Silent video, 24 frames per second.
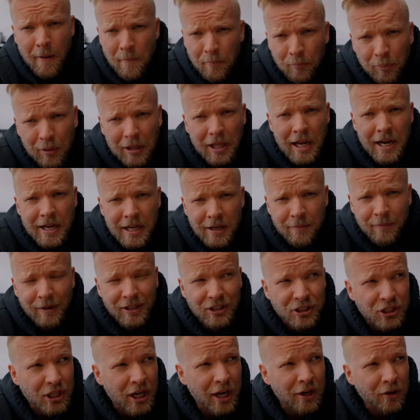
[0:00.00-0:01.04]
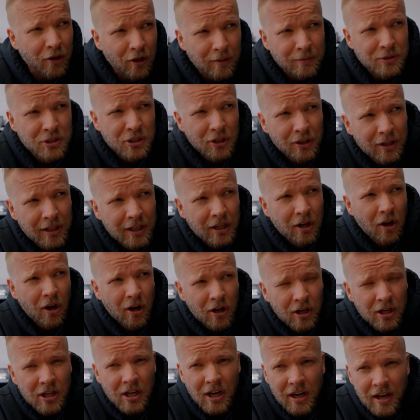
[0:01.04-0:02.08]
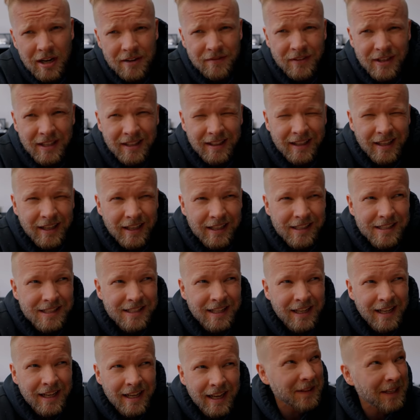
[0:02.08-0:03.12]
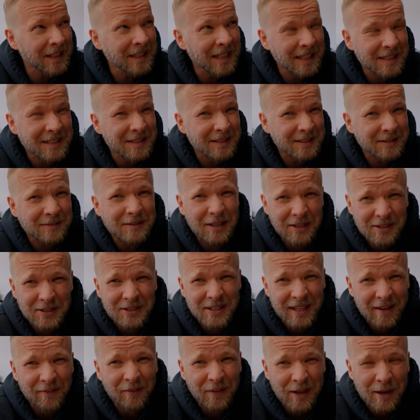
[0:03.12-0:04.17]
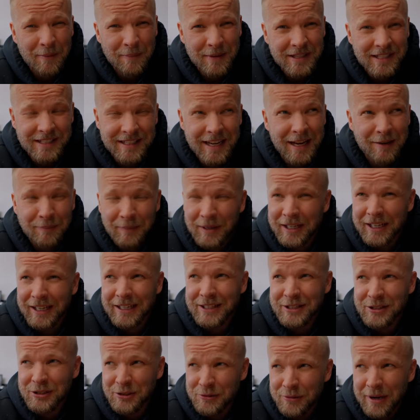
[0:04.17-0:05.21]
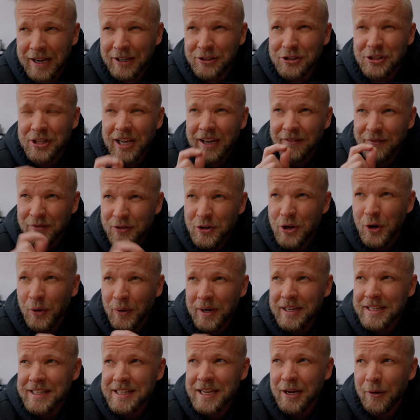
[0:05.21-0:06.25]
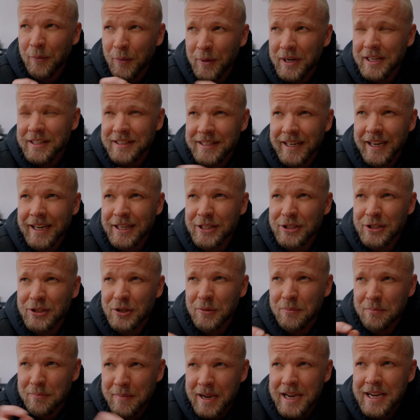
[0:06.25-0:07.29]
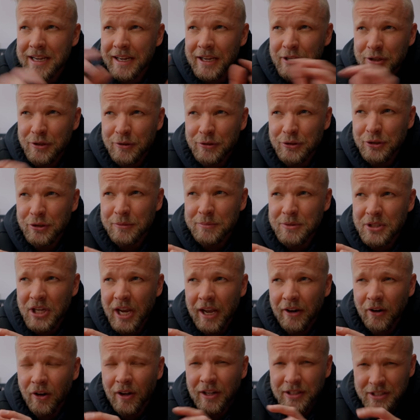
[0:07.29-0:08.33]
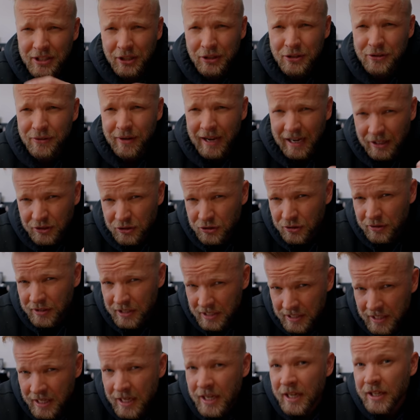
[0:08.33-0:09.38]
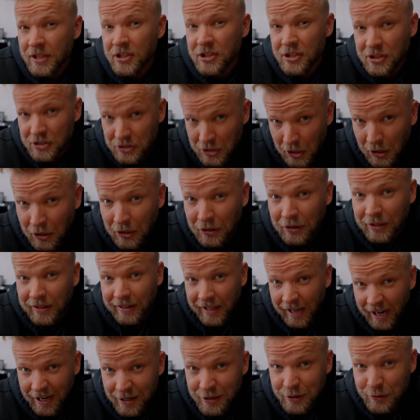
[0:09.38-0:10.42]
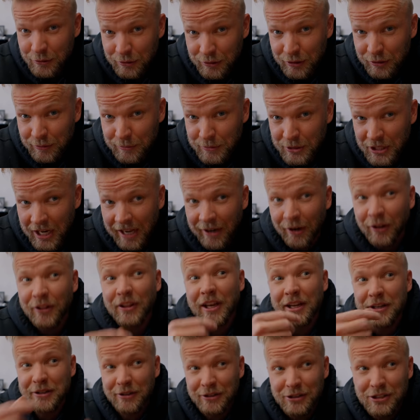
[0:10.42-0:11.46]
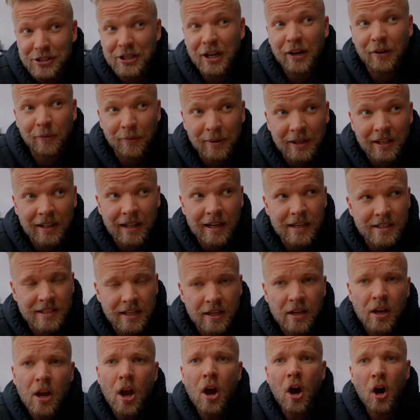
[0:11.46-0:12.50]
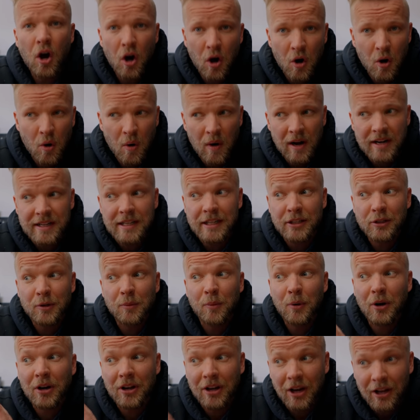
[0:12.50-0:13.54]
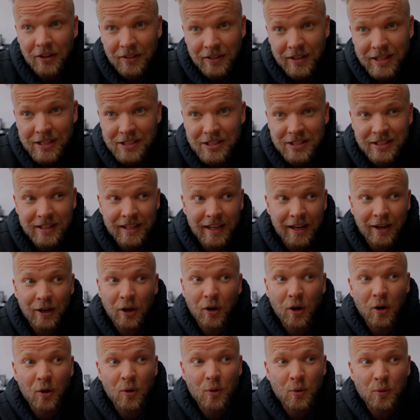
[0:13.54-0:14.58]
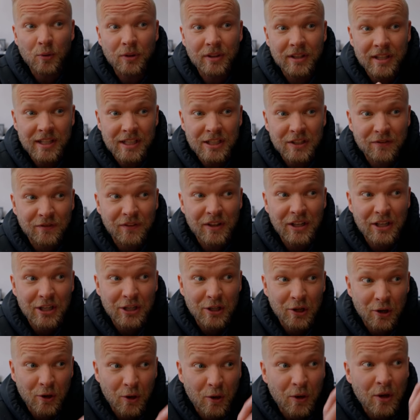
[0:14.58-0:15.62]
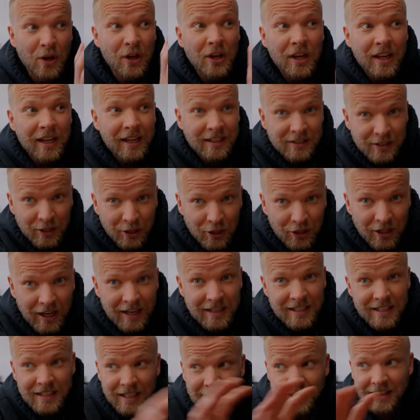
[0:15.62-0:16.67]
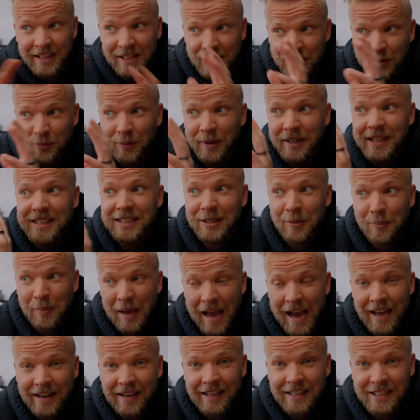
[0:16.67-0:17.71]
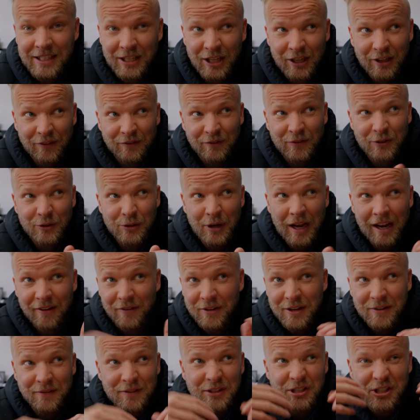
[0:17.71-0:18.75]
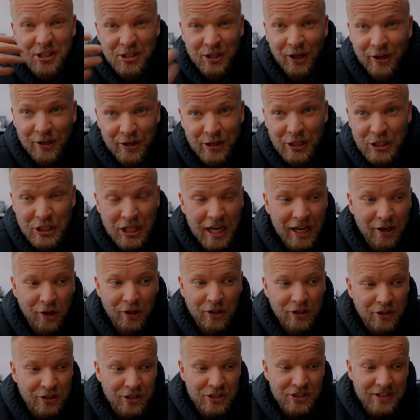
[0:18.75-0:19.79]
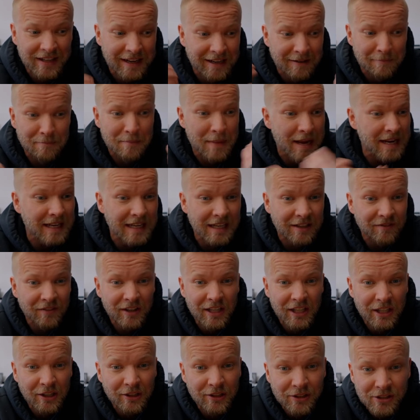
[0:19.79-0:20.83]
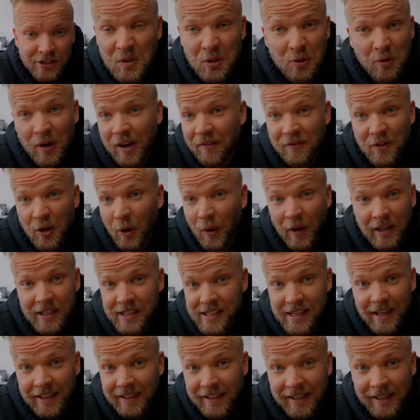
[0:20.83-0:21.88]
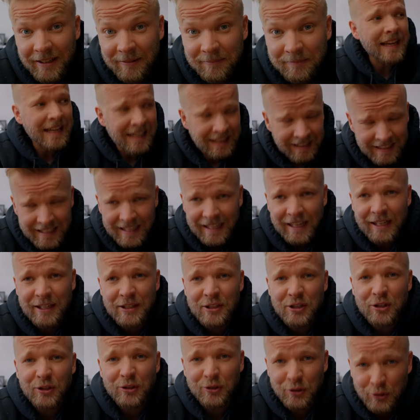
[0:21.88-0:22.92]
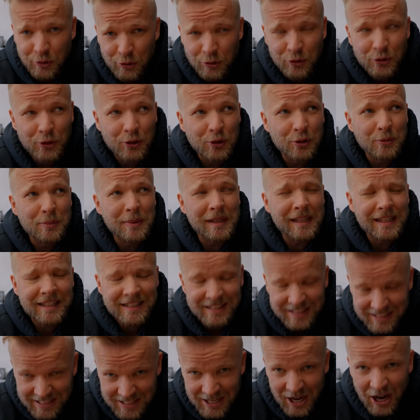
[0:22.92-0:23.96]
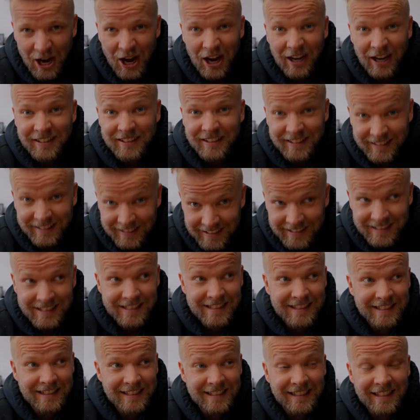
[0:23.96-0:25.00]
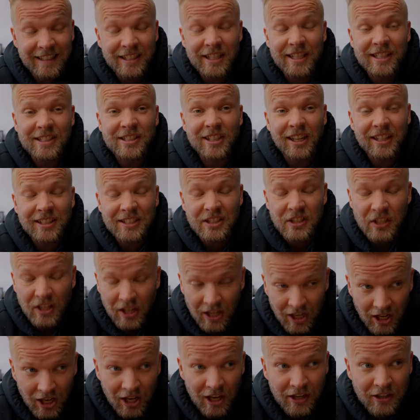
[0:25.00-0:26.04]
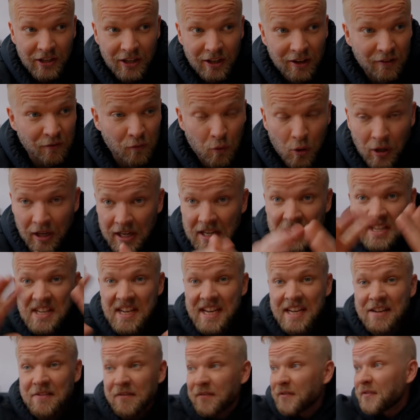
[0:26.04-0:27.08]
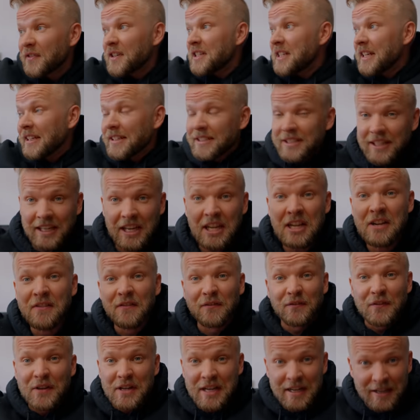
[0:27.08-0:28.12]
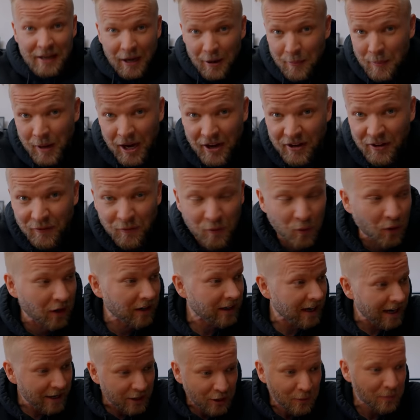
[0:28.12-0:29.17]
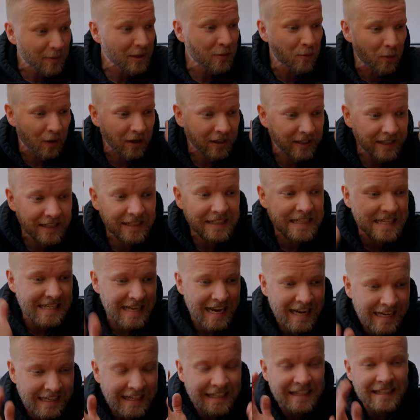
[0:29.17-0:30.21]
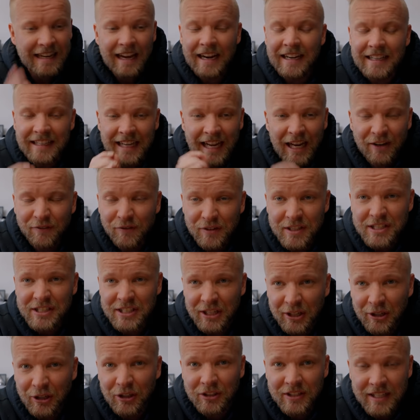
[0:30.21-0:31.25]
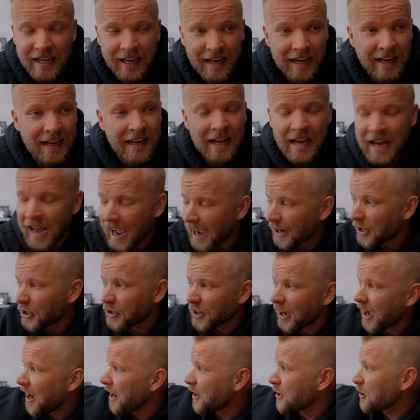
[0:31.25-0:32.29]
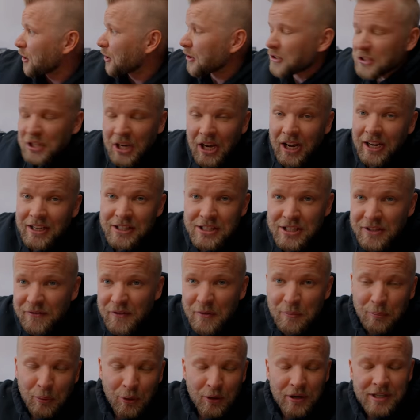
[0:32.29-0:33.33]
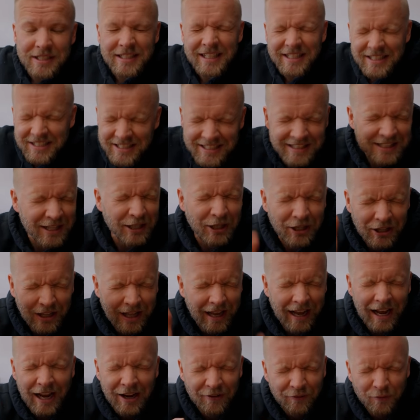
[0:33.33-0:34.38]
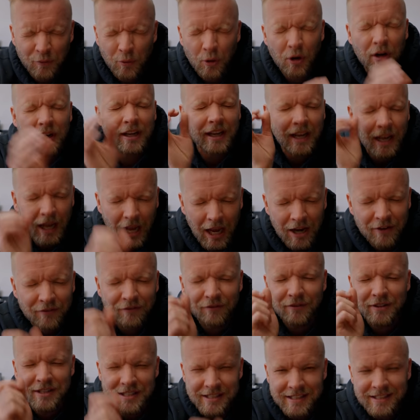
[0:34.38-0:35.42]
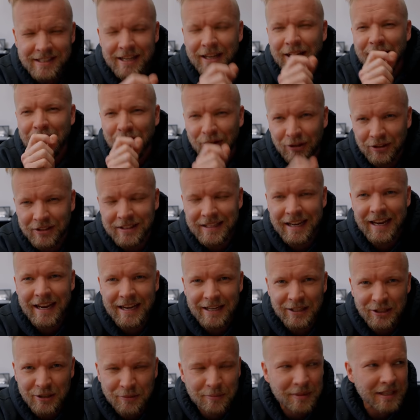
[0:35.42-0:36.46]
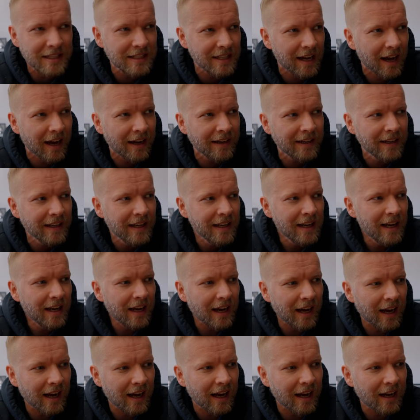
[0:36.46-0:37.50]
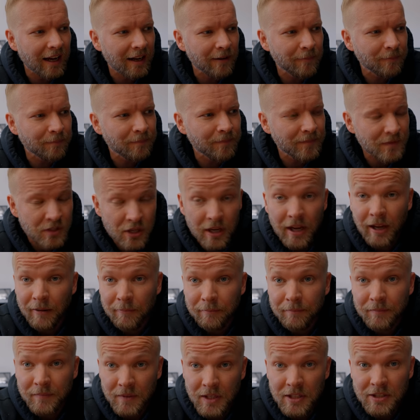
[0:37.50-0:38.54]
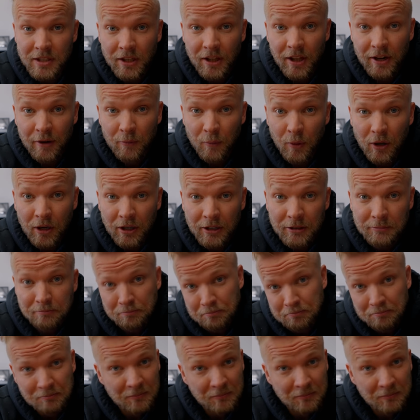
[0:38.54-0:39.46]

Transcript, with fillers: I'm planning my channel. I'm still like archiving things. And that's, that's definitely a mistake because you actually have no idea what it takes to make a YouTube channel until you actually start that YouTube channel. Then you'll start realizing, oh, I need to work on this thing. Oh, this video is a good idea, this one is a bad idea. If you haven't even started a channel and you're just like making videos, you have no idea yet. In the end, YouTube is not easy. It is a ton of work, an infinite, infinite amount of work. I could be working day and night every single day. I could hire tons of employees and still have work every single day to be done. Uh, so yeah, it's a lot of work.